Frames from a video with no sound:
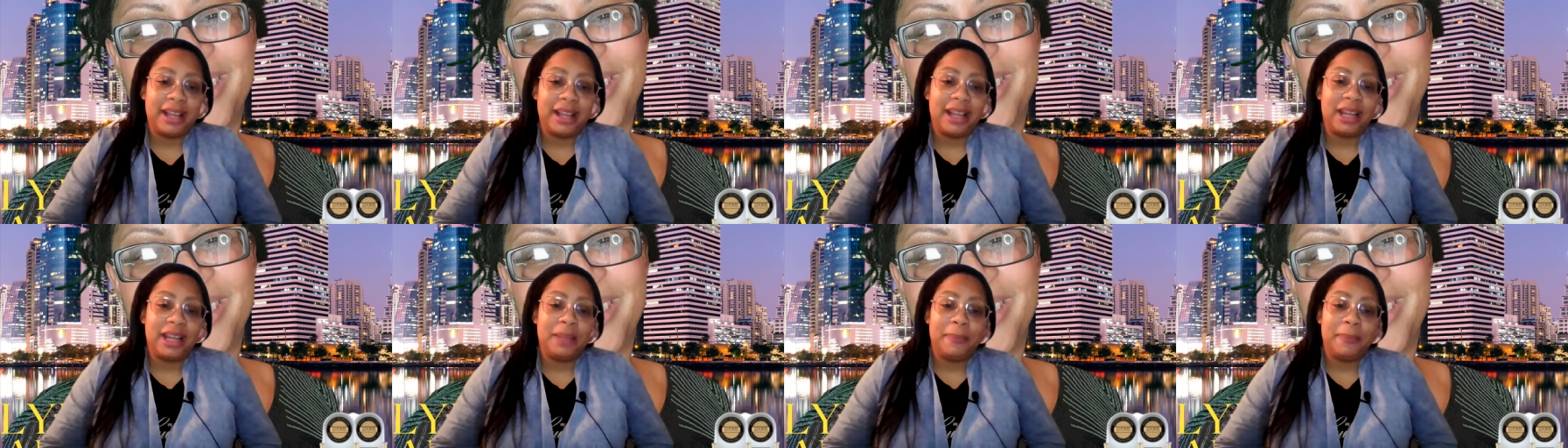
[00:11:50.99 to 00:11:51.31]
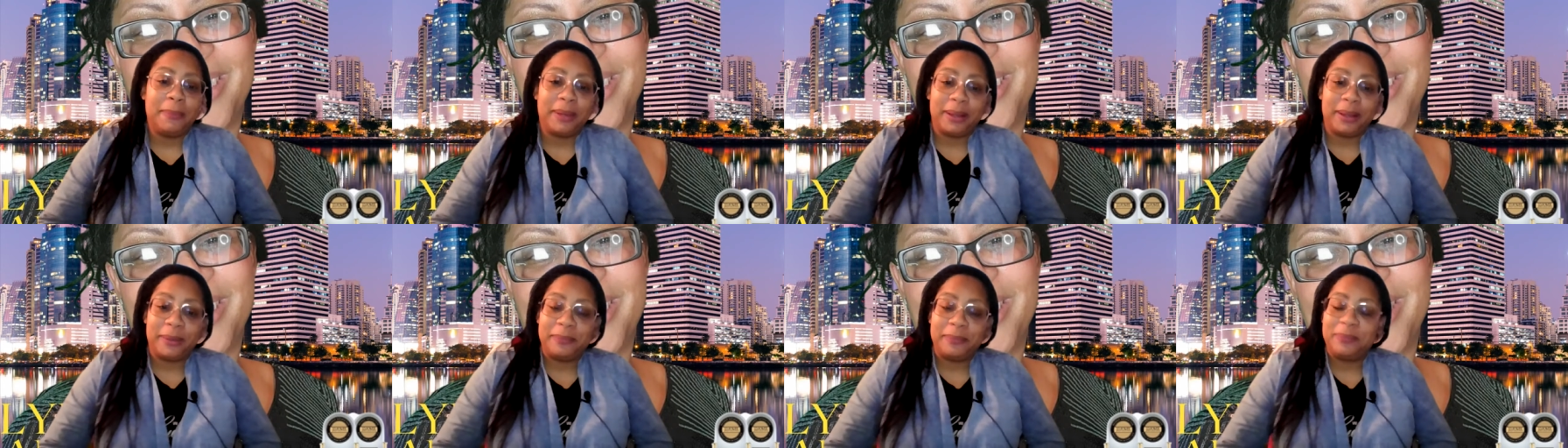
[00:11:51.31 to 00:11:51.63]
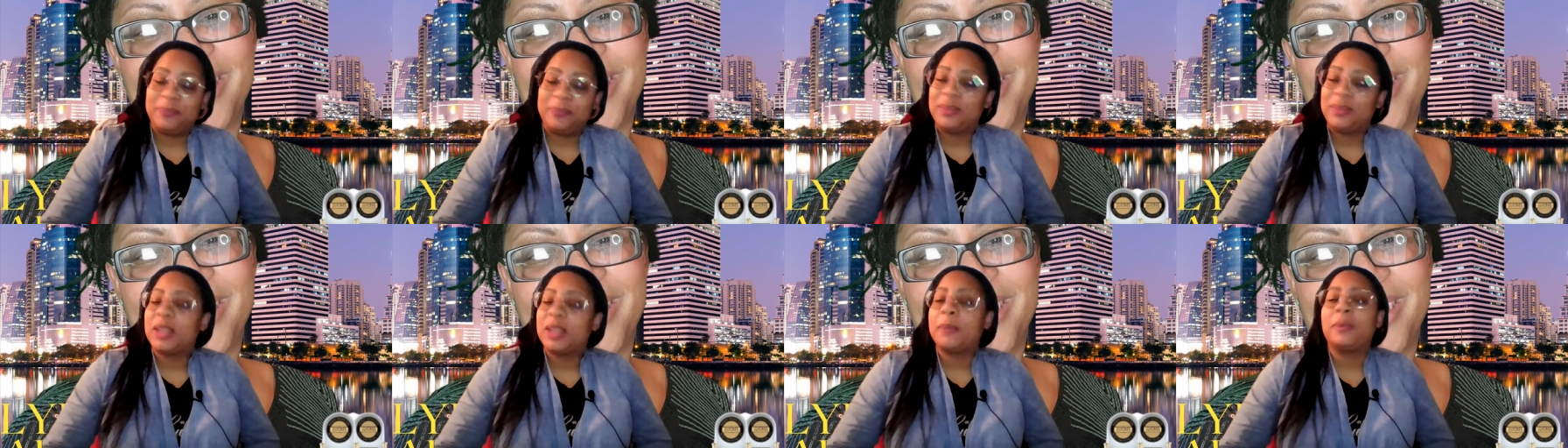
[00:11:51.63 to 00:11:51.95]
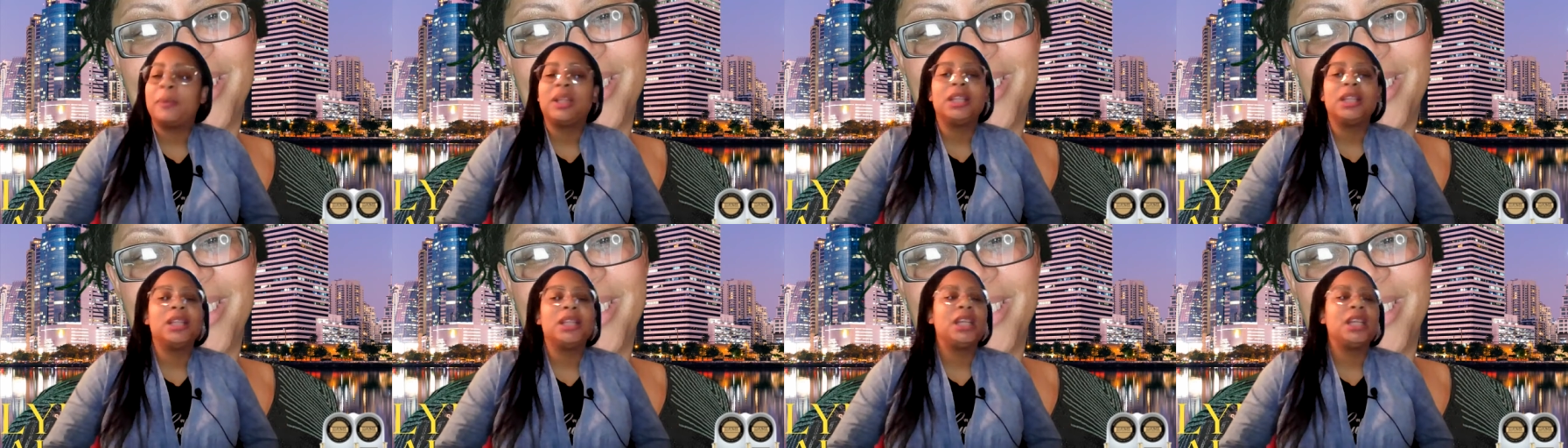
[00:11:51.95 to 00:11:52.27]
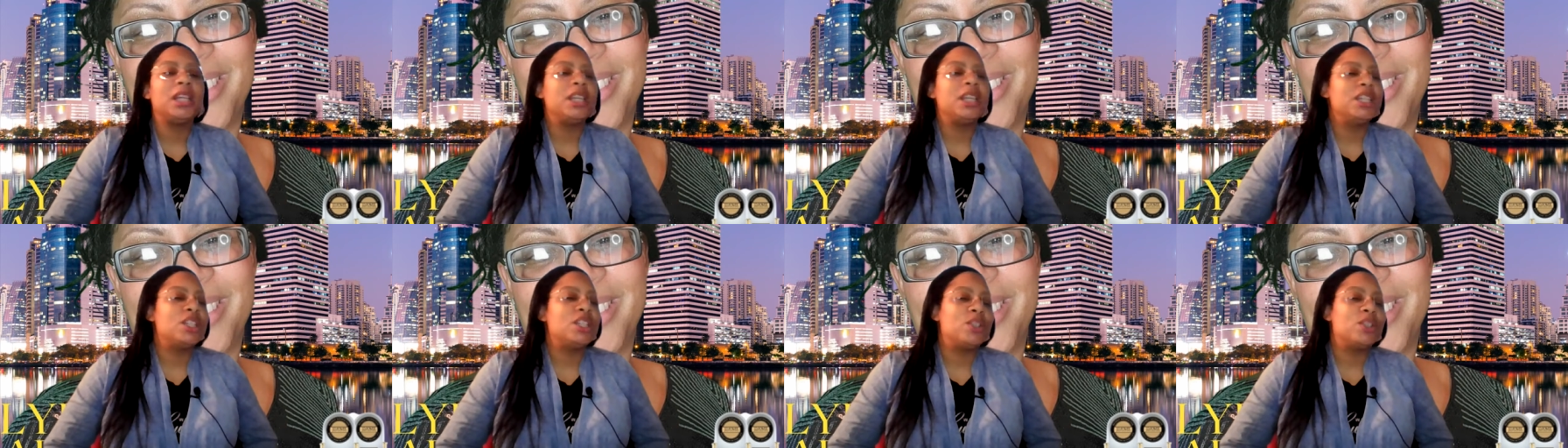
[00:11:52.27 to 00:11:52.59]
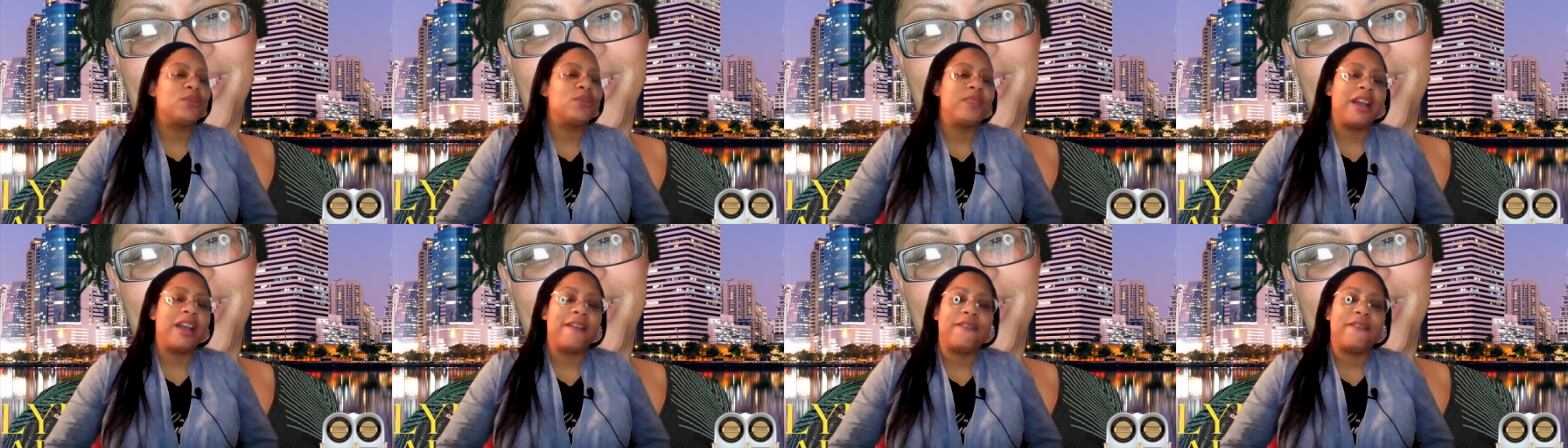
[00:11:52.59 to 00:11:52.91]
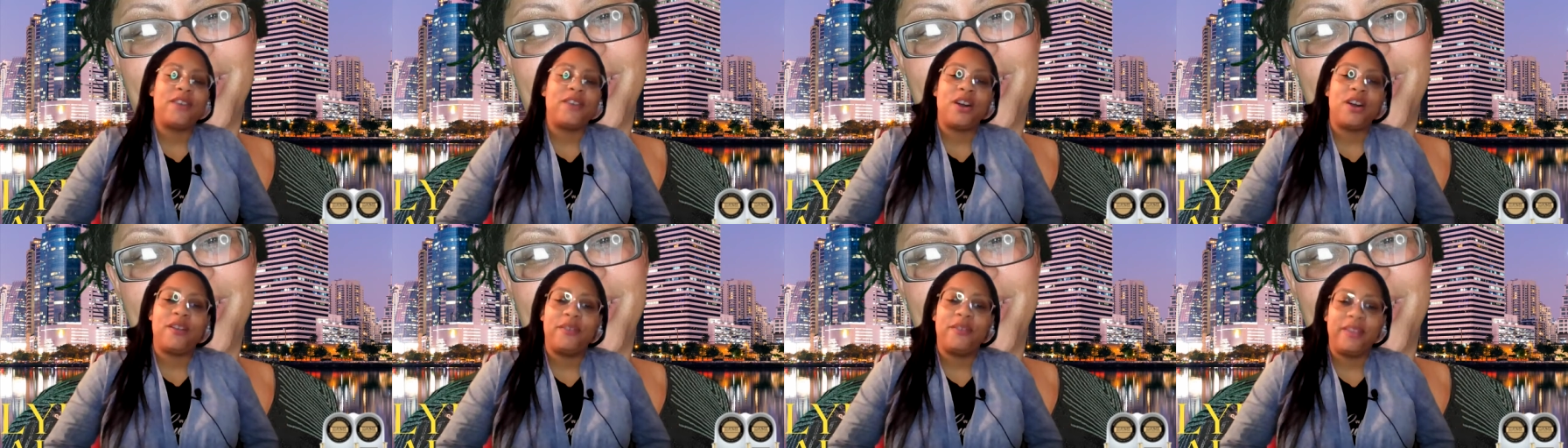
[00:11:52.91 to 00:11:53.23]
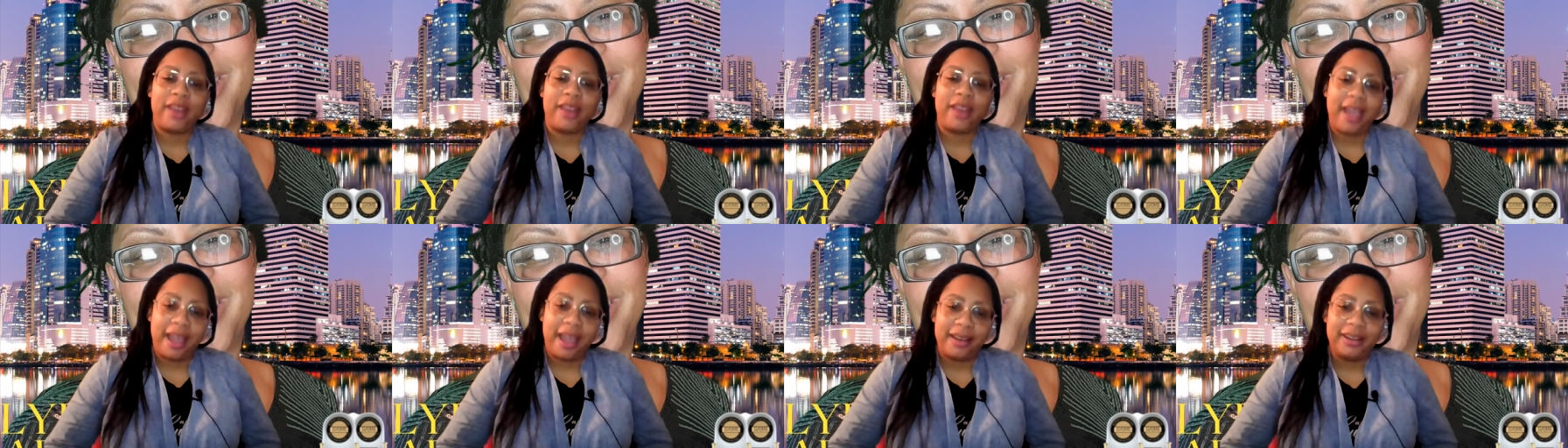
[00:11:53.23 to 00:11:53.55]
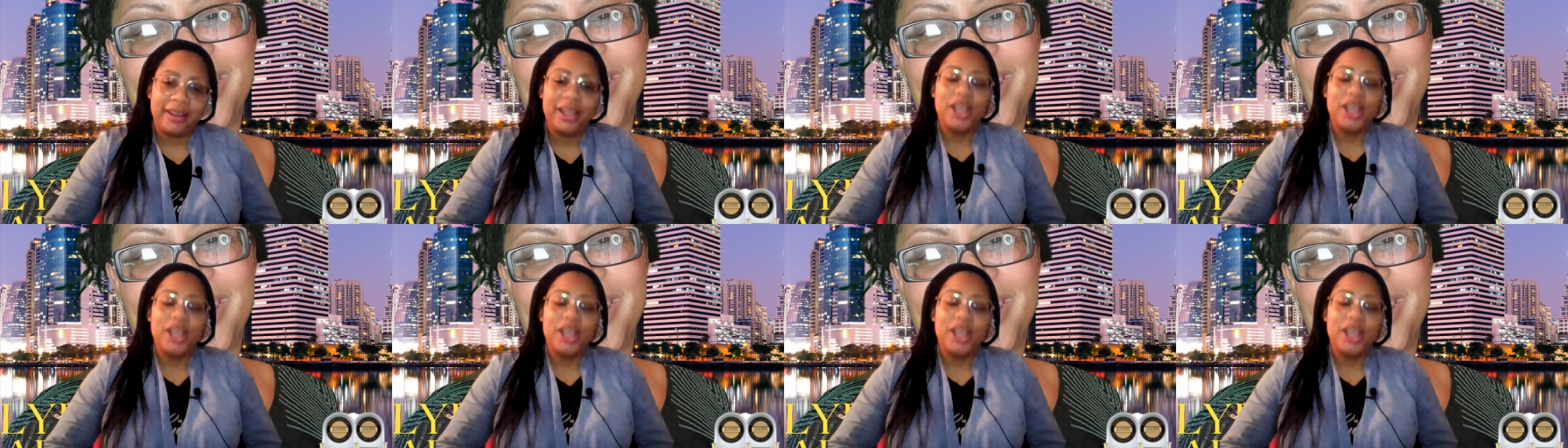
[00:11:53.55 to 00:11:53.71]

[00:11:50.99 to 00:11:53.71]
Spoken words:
honey bun. Please do not fall for that.